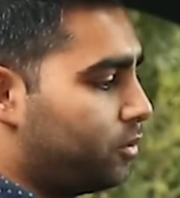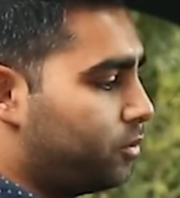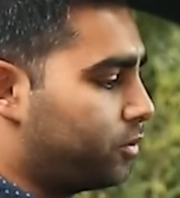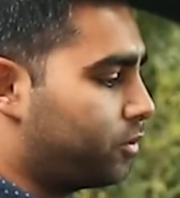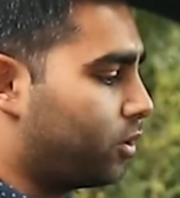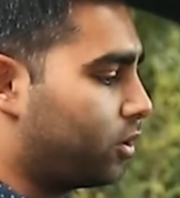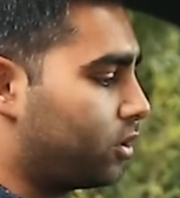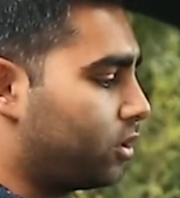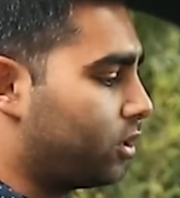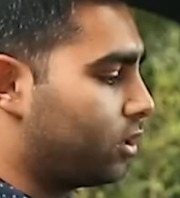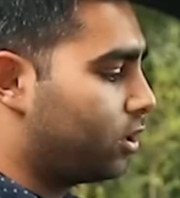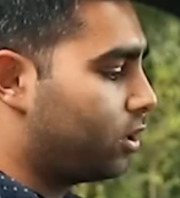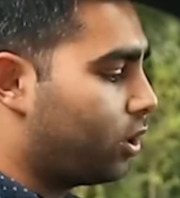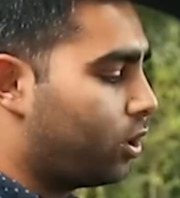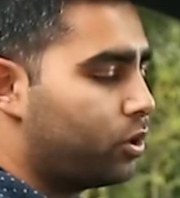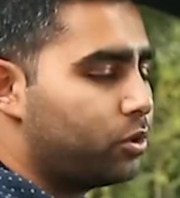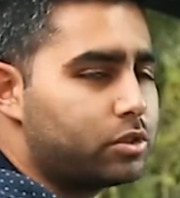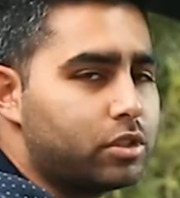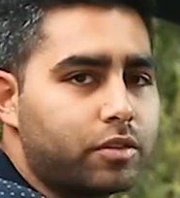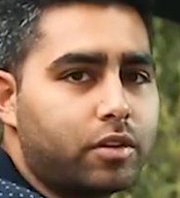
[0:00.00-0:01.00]
We've got
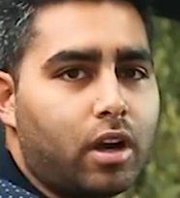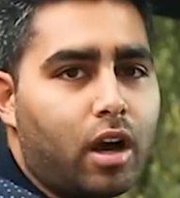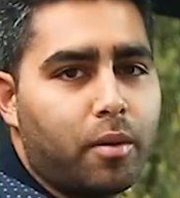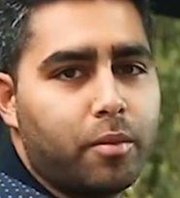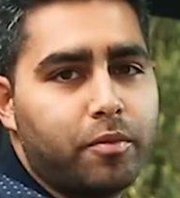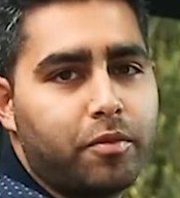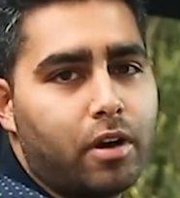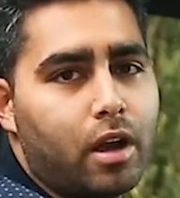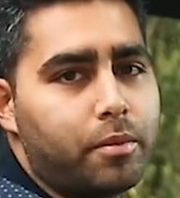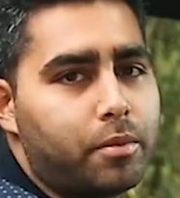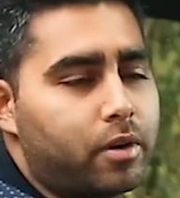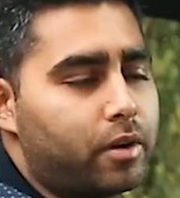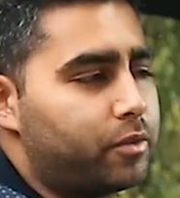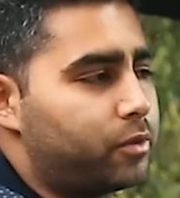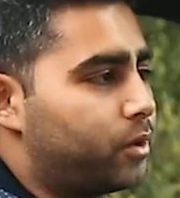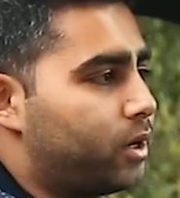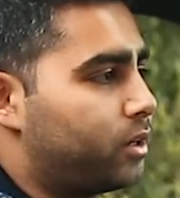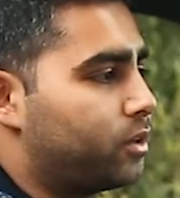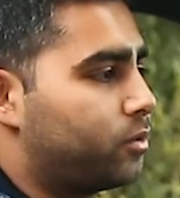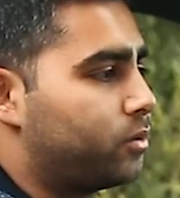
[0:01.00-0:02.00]
loads of carbon fiber
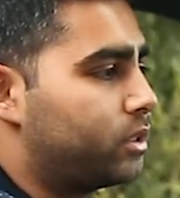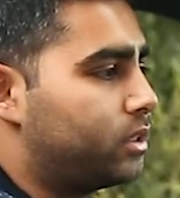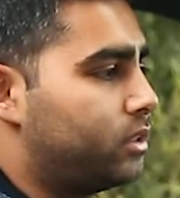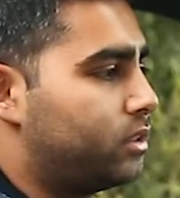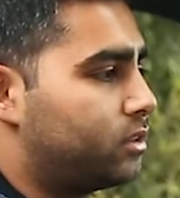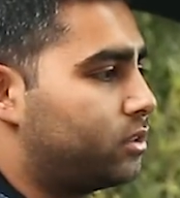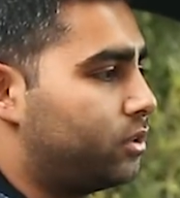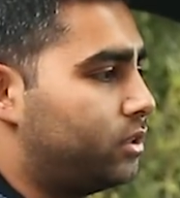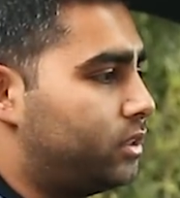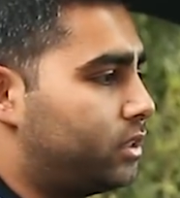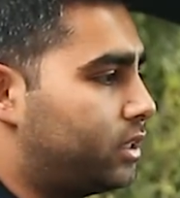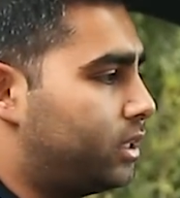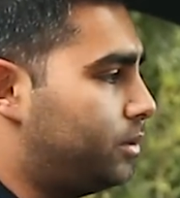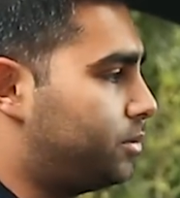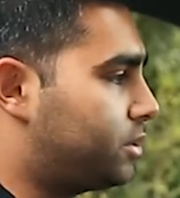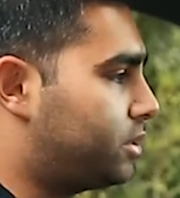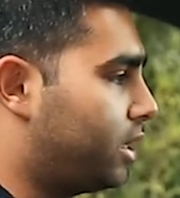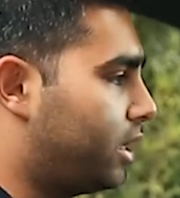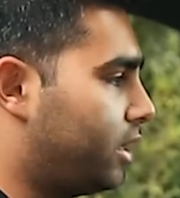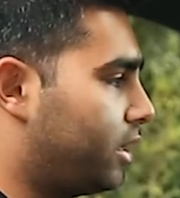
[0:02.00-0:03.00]
everywhere. I don't need to
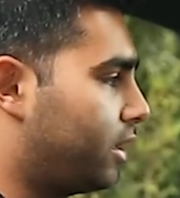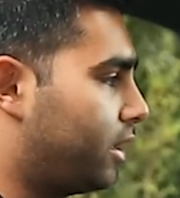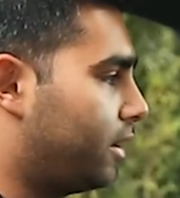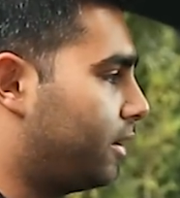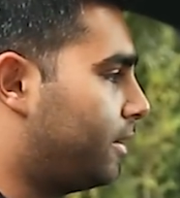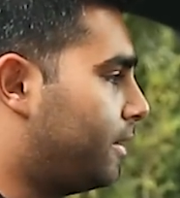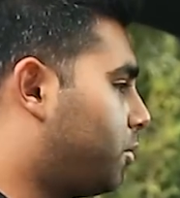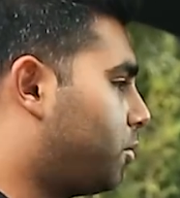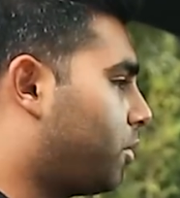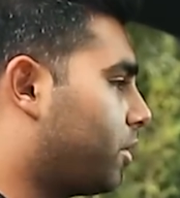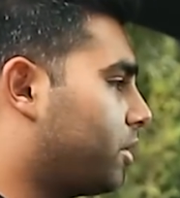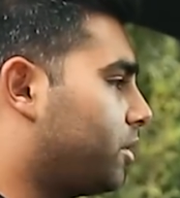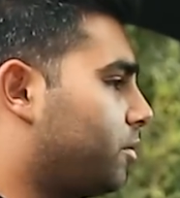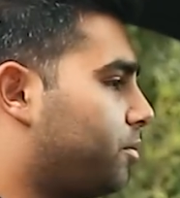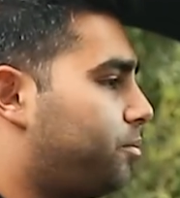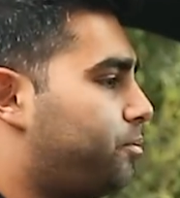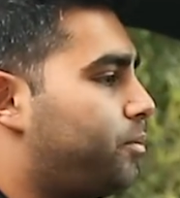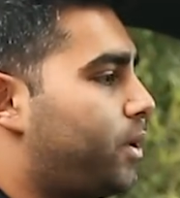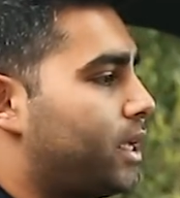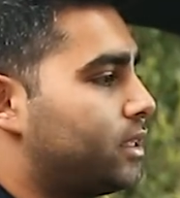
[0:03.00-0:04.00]
keep saying it, but one of the
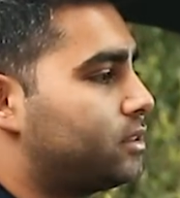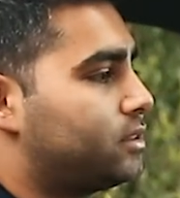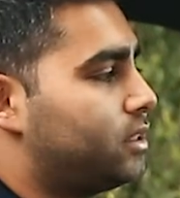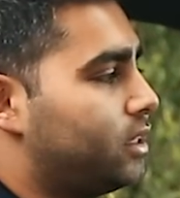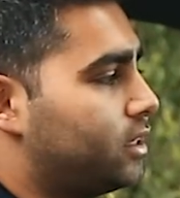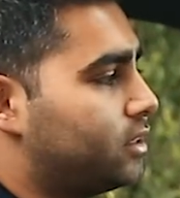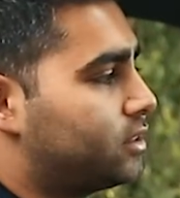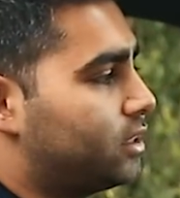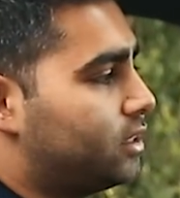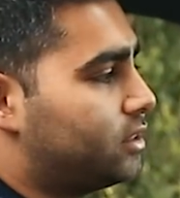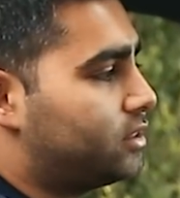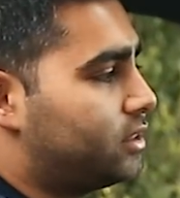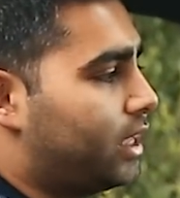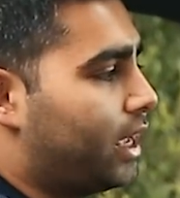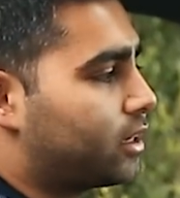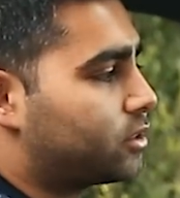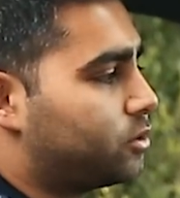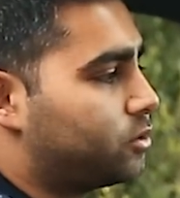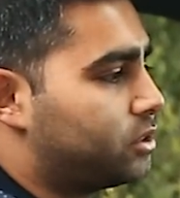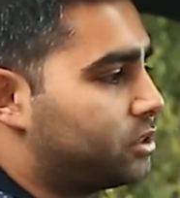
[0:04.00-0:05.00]
best things is the
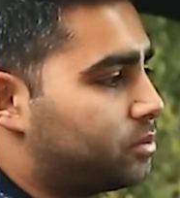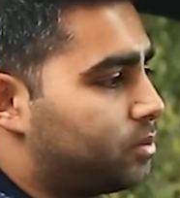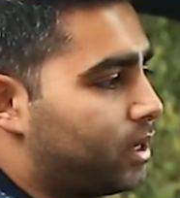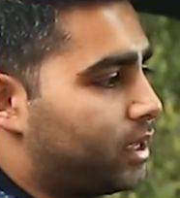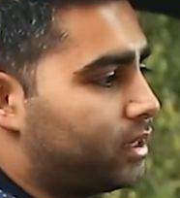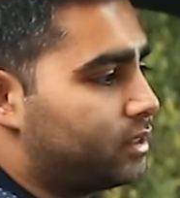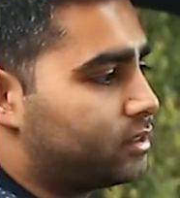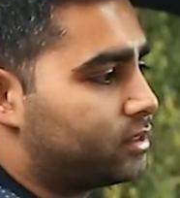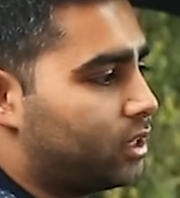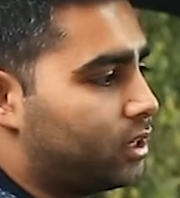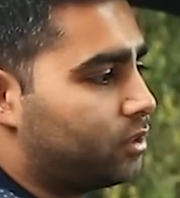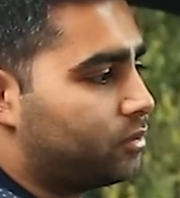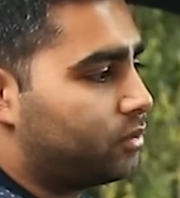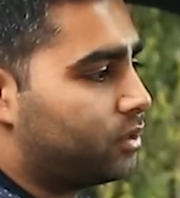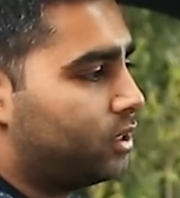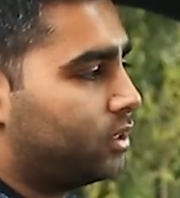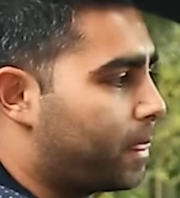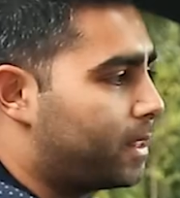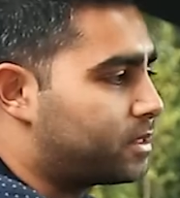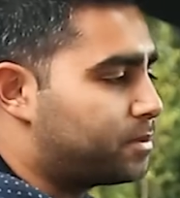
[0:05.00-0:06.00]
actual display itself.
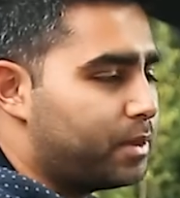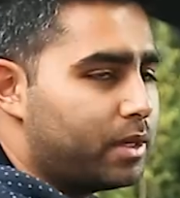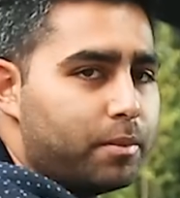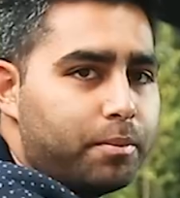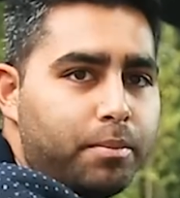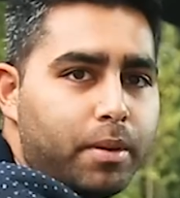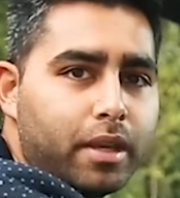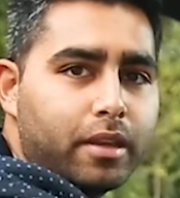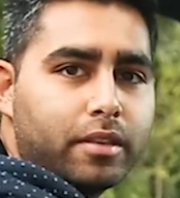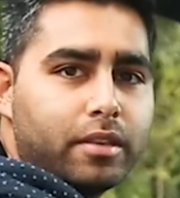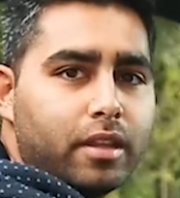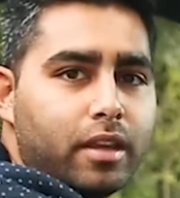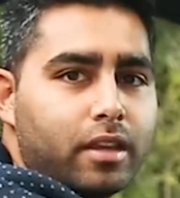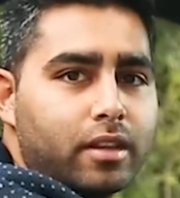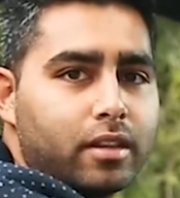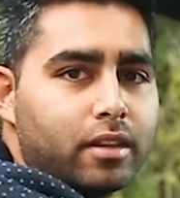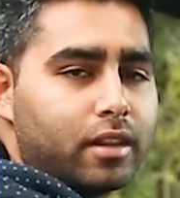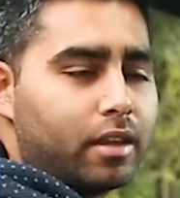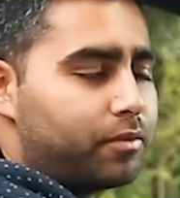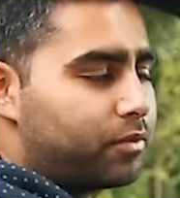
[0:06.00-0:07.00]
It's been a big
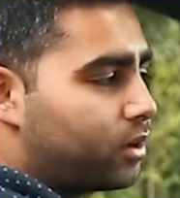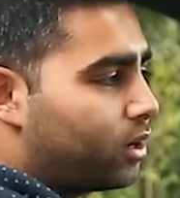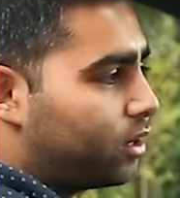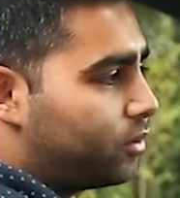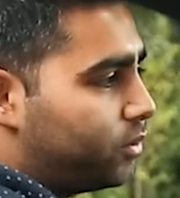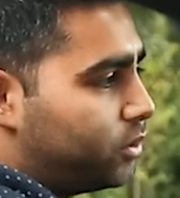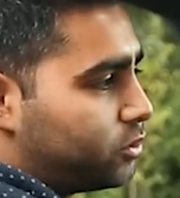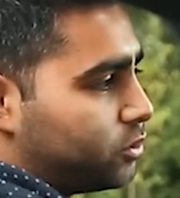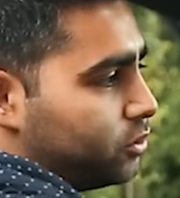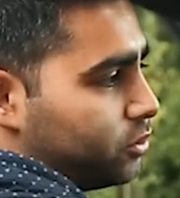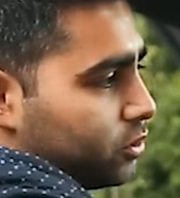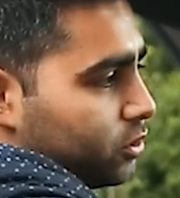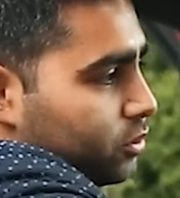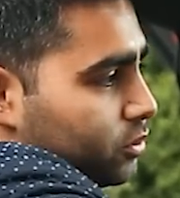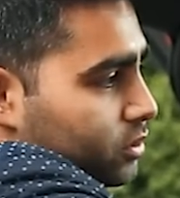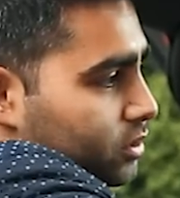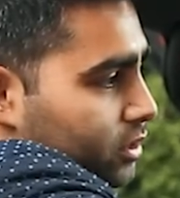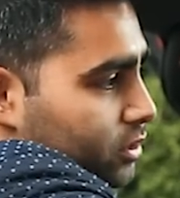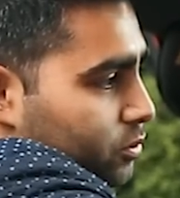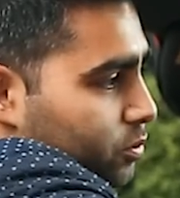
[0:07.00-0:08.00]
thing that they've kind of
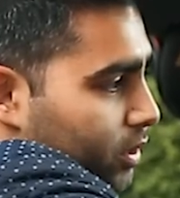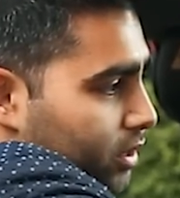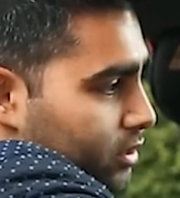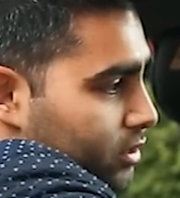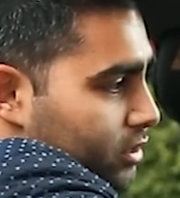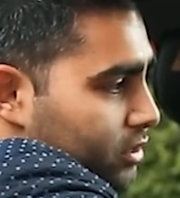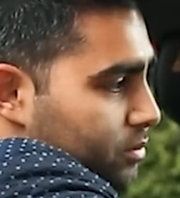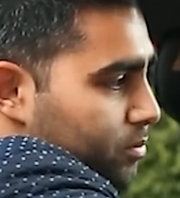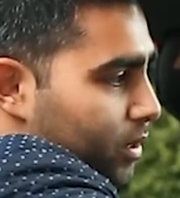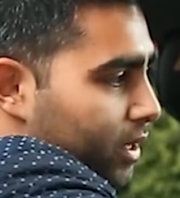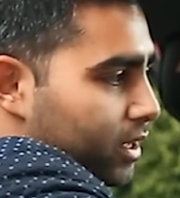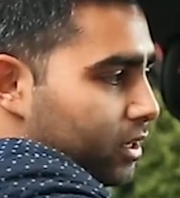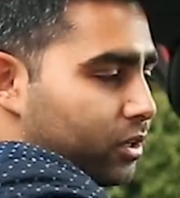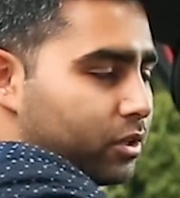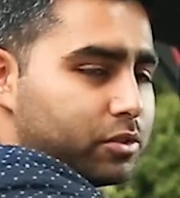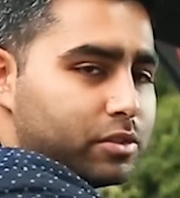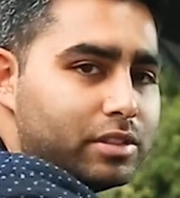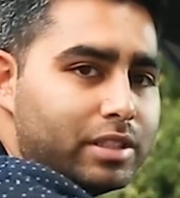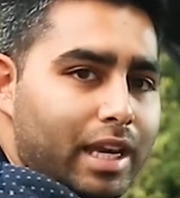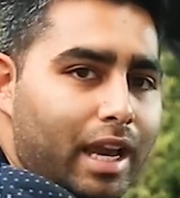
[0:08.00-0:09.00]
introduced this where the display
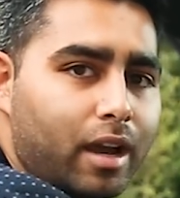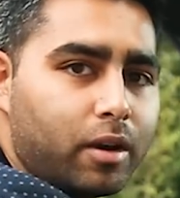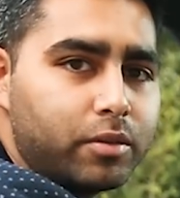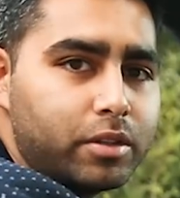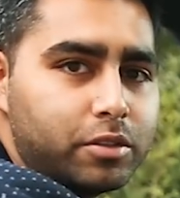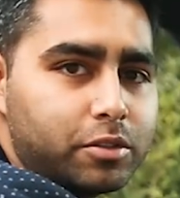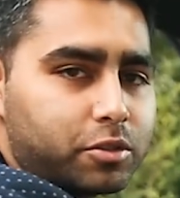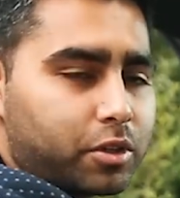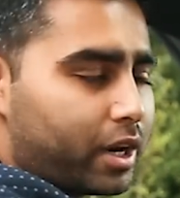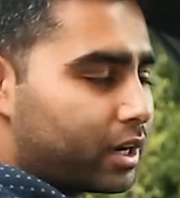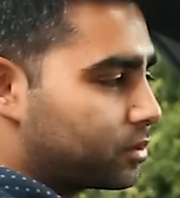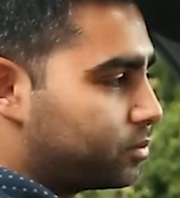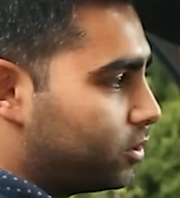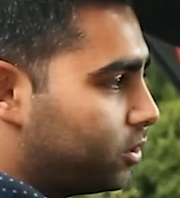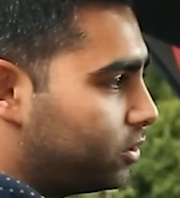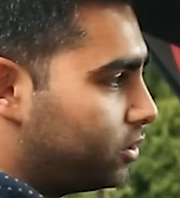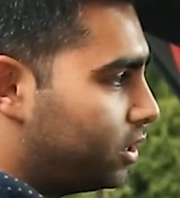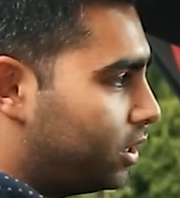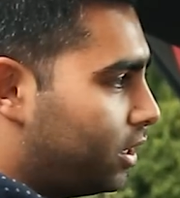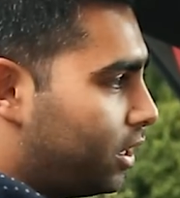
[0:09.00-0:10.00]
goes down in track
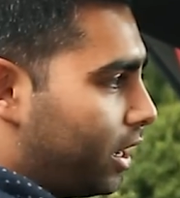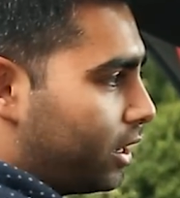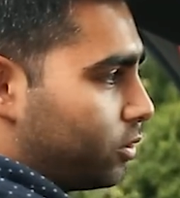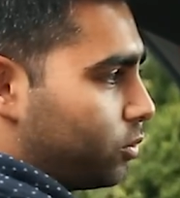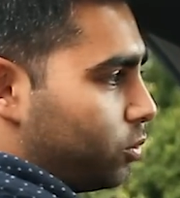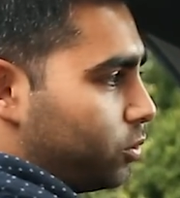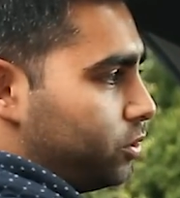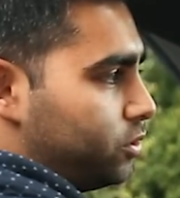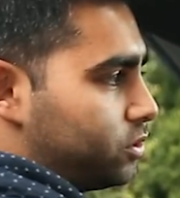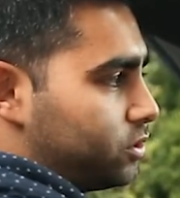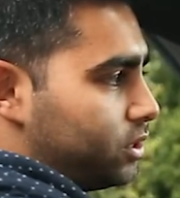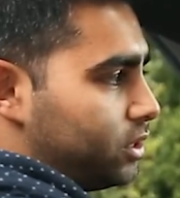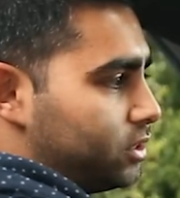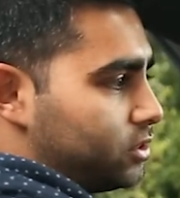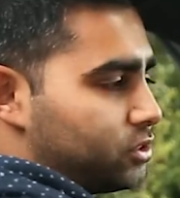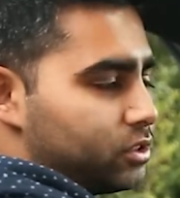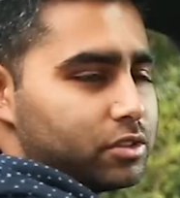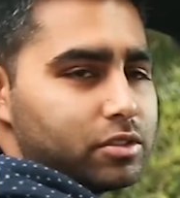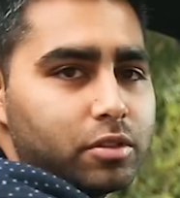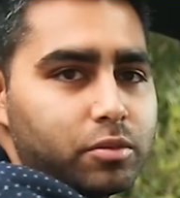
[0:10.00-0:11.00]
mode and all you see
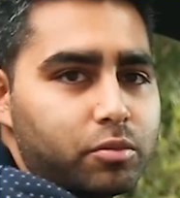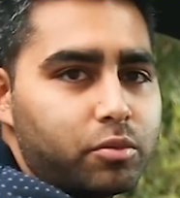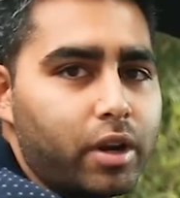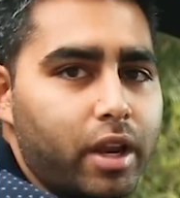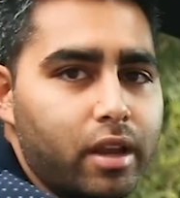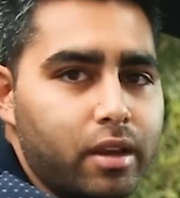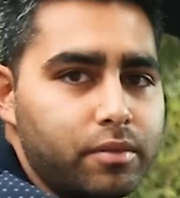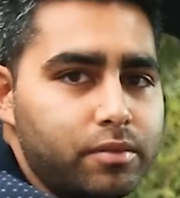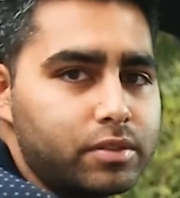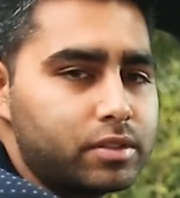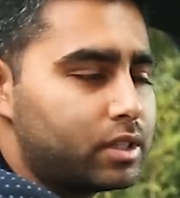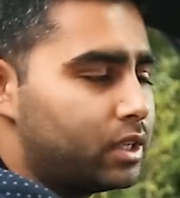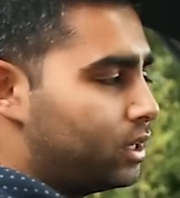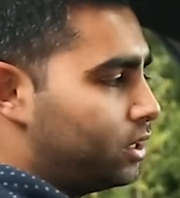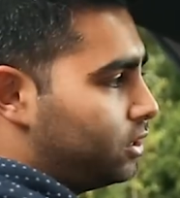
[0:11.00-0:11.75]
is just the revs,